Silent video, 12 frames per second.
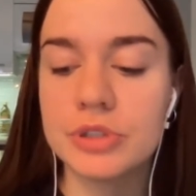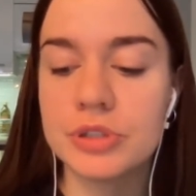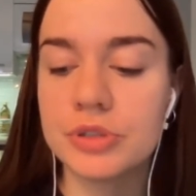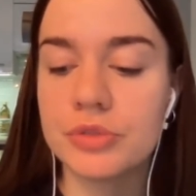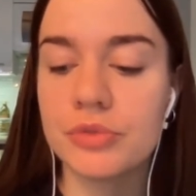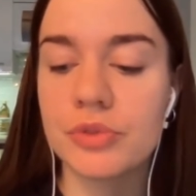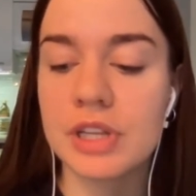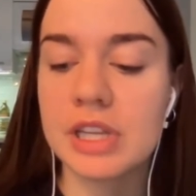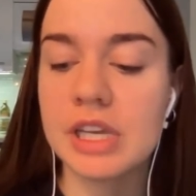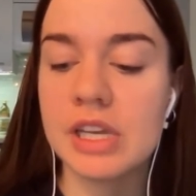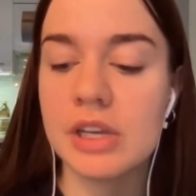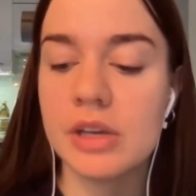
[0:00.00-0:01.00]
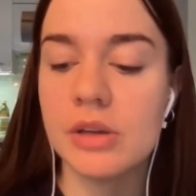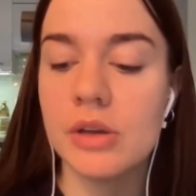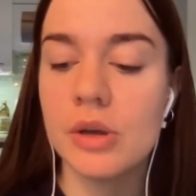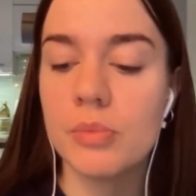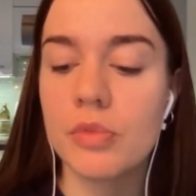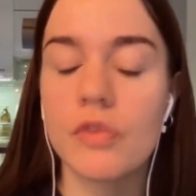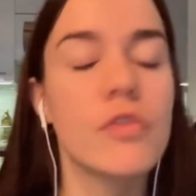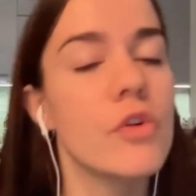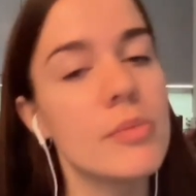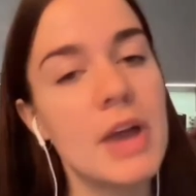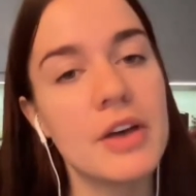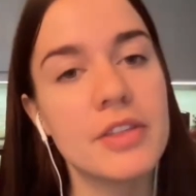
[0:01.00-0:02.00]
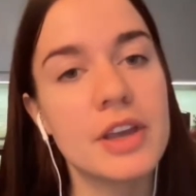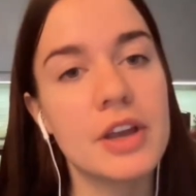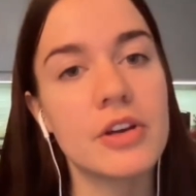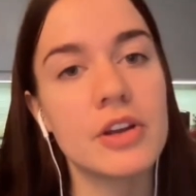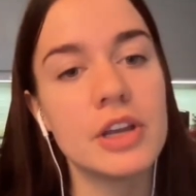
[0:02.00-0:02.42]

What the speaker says: to really perform healthcare in